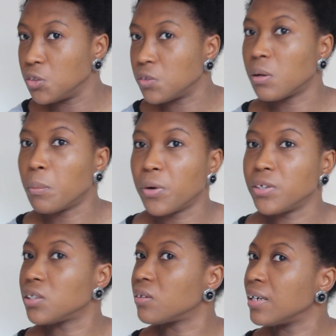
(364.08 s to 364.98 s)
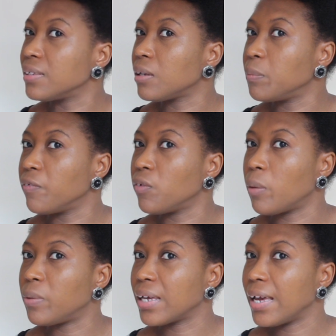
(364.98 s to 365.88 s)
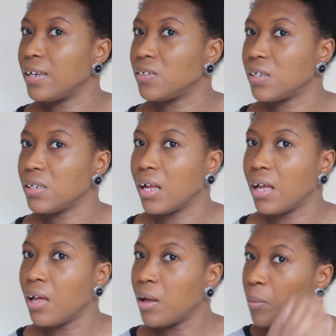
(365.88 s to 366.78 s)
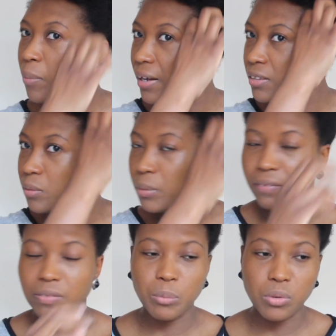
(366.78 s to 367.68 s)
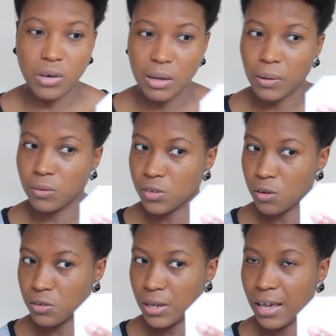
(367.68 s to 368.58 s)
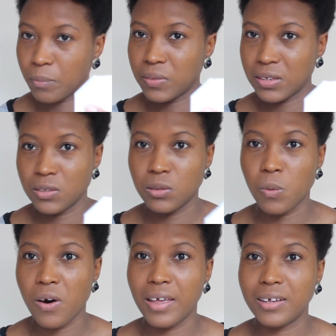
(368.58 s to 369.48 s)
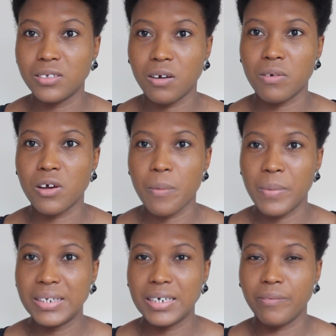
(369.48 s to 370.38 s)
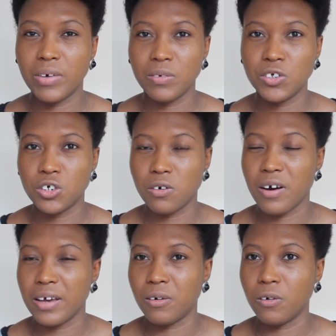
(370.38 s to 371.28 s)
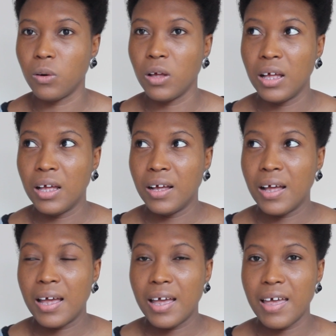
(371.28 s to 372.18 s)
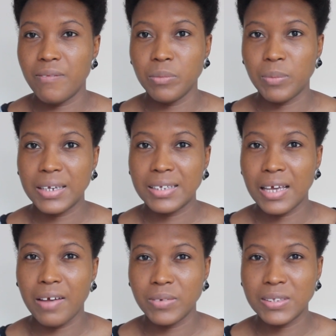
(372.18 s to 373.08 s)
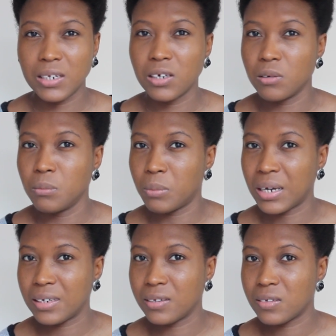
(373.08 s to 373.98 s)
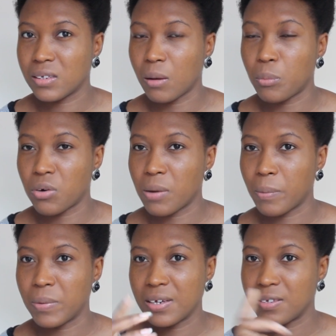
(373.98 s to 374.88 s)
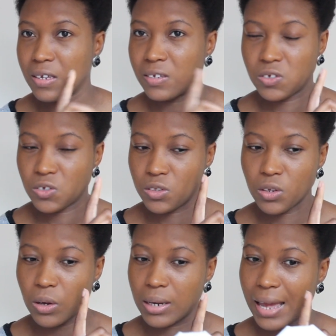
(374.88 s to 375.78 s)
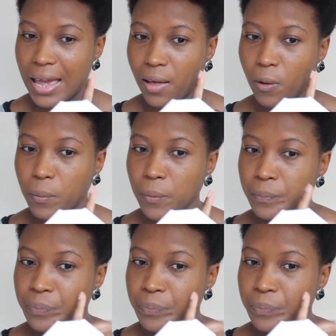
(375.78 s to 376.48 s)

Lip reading: use a moisturizer before application, but I do believe the primer will also help. This is why I don't recommend a very dry or heavy silicone base primer, because it's just not gonna help.